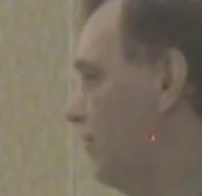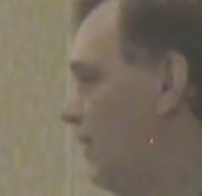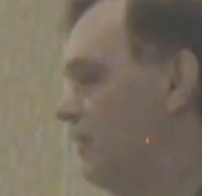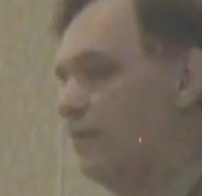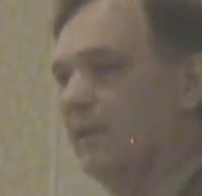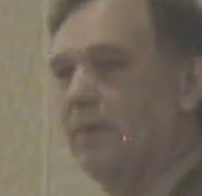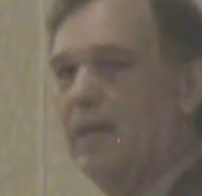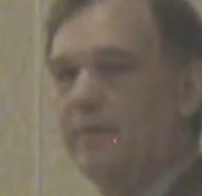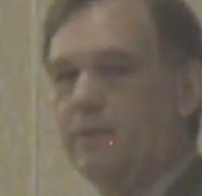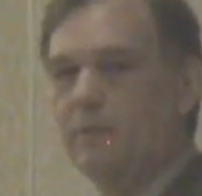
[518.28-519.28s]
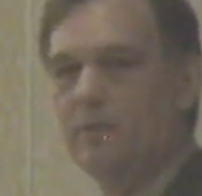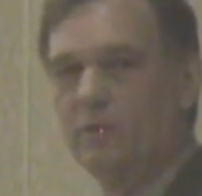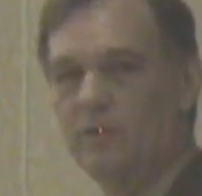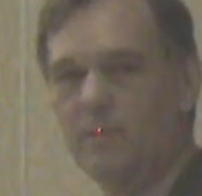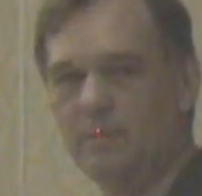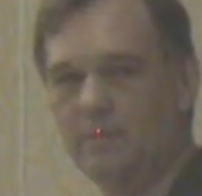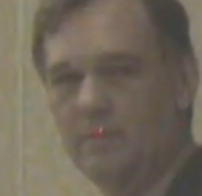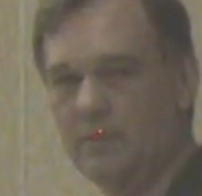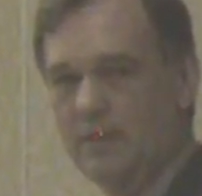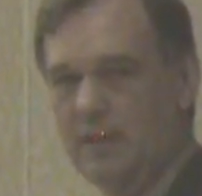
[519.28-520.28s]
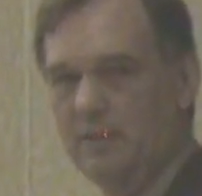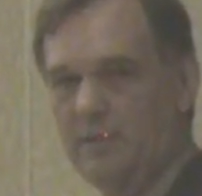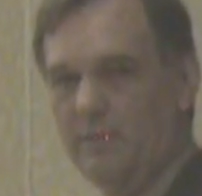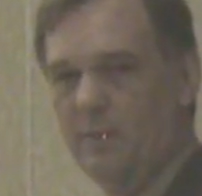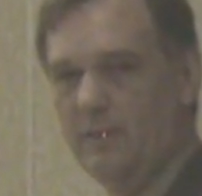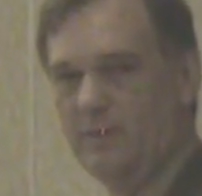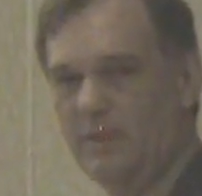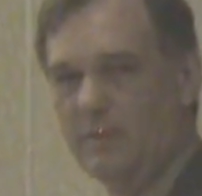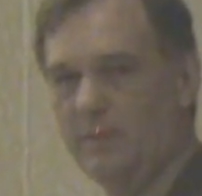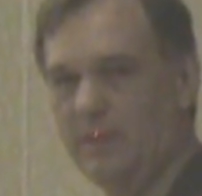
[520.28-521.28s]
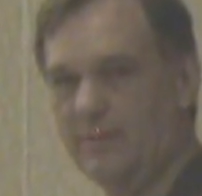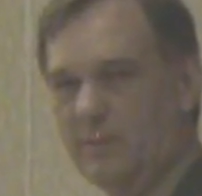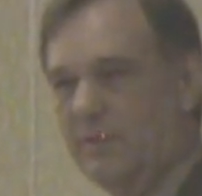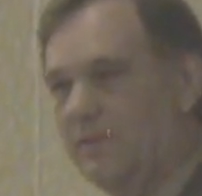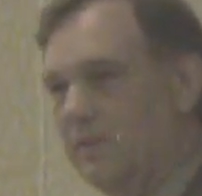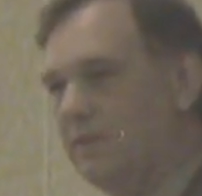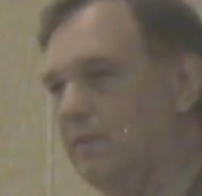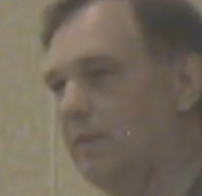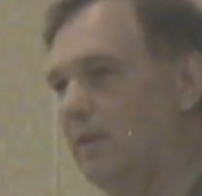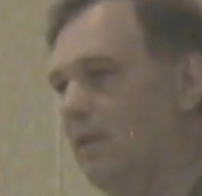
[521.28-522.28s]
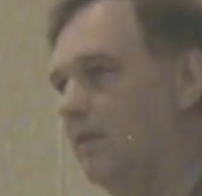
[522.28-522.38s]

of information that we have to absorb. There's a lot of information that we have to consider.